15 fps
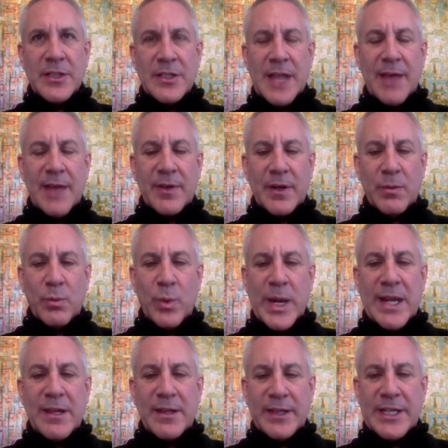just have a
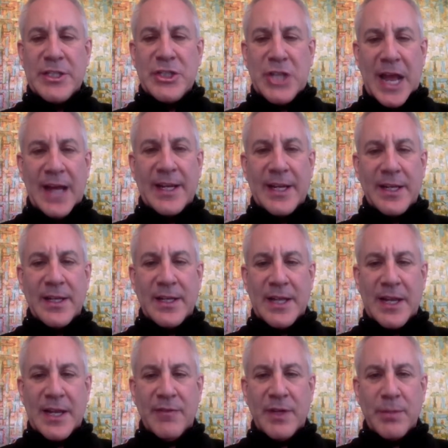weekly
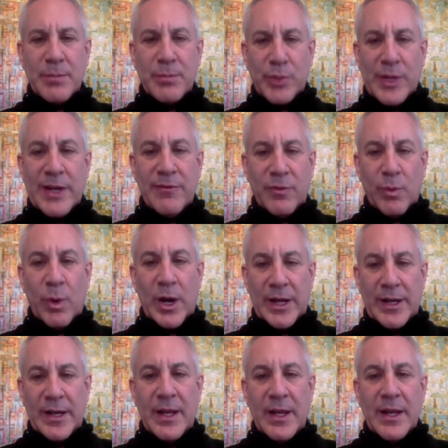check-in, even a brief
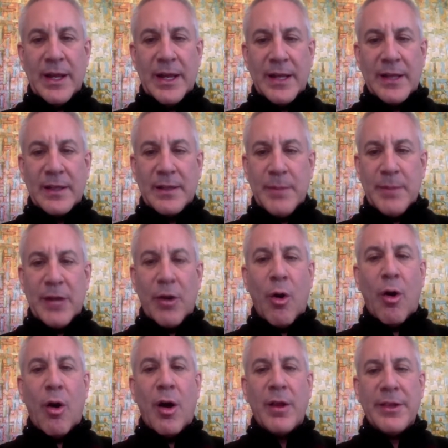one, it can make
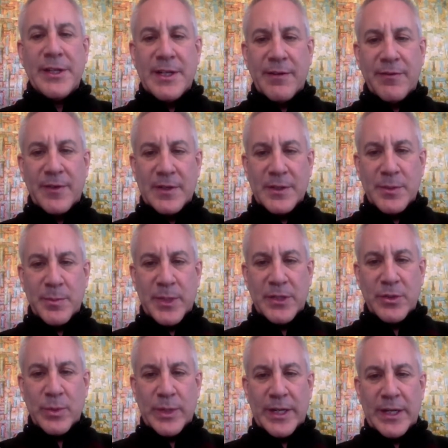all the difference
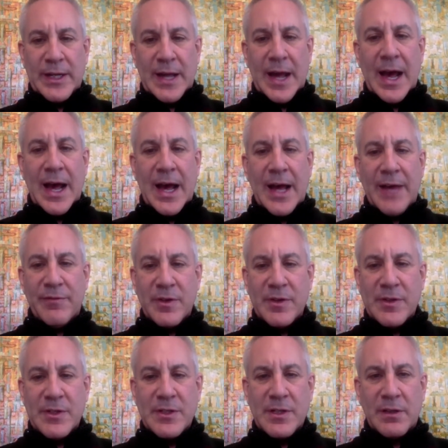between a high
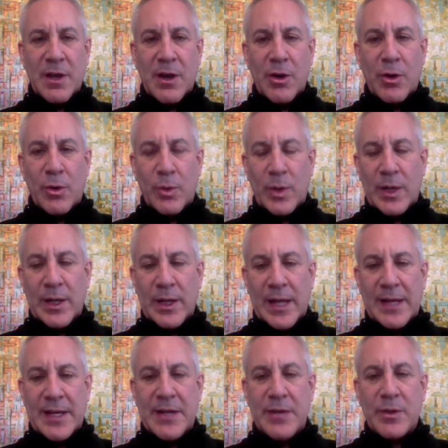versus a low
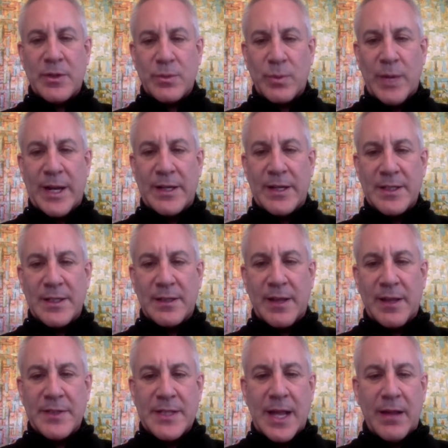adherence rate to
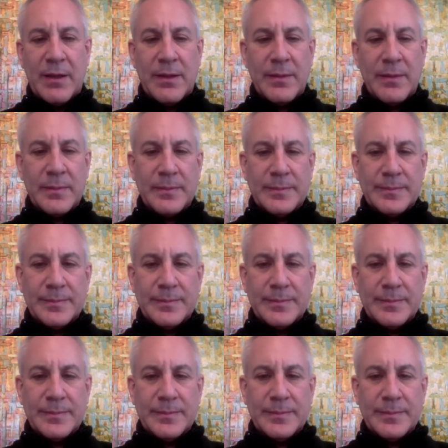lifestyle.